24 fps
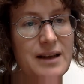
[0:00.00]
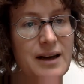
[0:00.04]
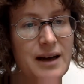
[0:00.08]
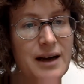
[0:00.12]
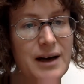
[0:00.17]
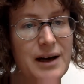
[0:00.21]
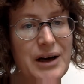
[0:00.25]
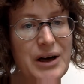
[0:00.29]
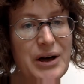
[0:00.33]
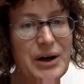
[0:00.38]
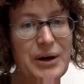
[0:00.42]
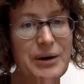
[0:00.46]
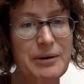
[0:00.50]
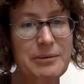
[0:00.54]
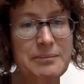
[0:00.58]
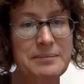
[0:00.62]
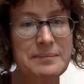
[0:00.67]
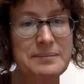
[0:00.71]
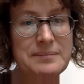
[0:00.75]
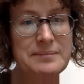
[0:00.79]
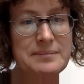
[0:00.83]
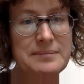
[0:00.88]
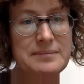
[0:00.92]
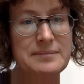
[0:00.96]

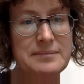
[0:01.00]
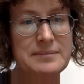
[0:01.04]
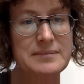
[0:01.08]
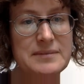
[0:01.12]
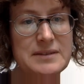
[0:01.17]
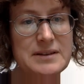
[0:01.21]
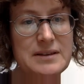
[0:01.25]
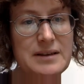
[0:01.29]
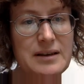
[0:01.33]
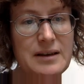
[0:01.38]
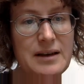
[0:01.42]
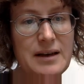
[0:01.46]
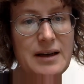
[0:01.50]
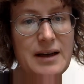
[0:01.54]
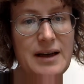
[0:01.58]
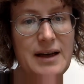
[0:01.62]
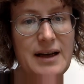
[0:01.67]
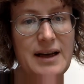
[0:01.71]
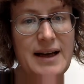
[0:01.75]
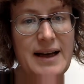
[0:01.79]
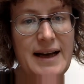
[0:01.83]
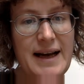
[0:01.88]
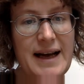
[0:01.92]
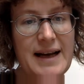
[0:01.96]
And
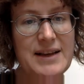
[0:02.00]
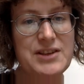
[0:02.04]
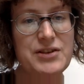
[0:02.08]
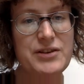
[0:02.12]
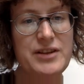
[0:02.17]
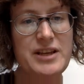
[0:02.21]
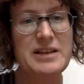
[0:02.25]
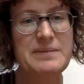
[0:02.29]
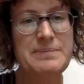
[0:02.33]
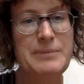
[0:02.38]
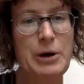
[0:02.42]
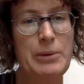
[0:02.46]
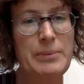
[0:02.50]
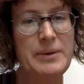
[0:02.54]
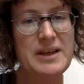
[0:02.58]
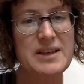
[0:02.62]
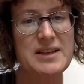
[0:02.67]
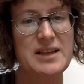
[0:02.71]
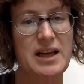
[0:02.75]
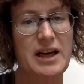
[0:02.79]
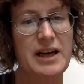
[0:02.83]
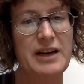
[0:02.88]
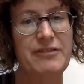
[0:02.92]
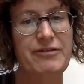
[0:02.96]
so this moment
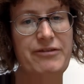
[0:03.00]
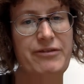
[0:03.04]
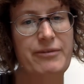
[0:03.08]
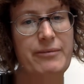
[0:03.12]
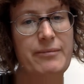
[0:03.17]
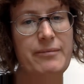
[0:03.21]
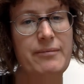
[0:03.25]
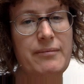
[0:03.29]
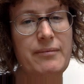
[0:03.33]
is kind of,